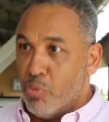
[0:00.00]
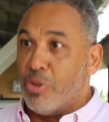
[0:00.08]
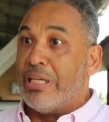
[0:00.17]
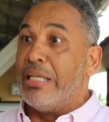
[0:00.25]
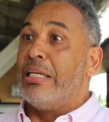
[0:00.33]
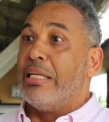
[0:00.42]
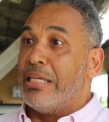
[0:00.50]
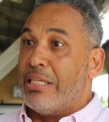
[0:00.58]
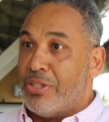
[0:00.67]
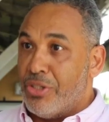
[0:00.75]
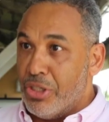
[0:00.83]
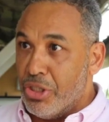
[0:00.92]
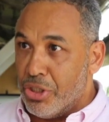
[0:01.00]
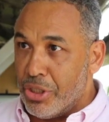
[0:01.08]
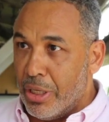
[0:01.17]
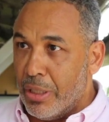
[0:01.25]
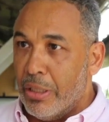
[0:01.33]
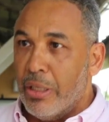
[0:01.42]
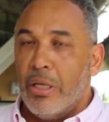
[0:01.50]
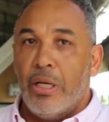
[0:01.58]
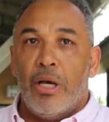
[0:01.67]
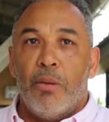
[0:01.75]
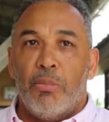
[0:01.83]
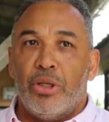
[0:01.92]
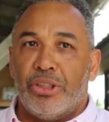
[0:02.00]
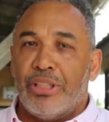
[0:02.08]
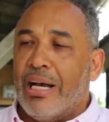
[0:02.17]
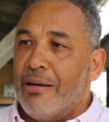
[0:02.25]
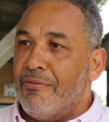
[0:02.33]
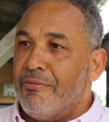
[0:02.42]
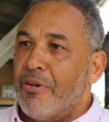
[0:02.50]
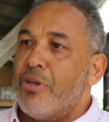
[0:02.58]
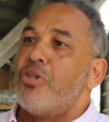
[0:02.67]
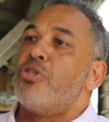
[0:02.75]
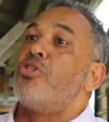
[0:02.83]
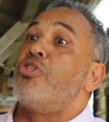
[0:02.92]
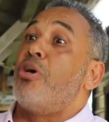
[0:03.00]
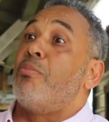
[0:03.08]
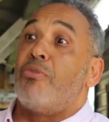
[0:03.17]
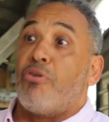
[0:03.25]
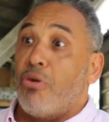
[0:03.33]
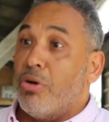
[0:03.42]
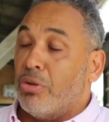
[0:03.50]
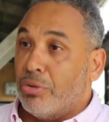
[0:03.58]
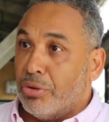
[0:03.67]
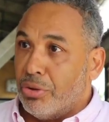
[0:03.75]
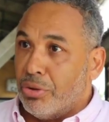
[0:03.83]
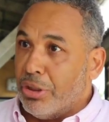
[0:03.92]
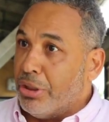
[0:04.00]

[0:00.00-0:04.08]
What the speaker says: who did the seizure must have some grounds.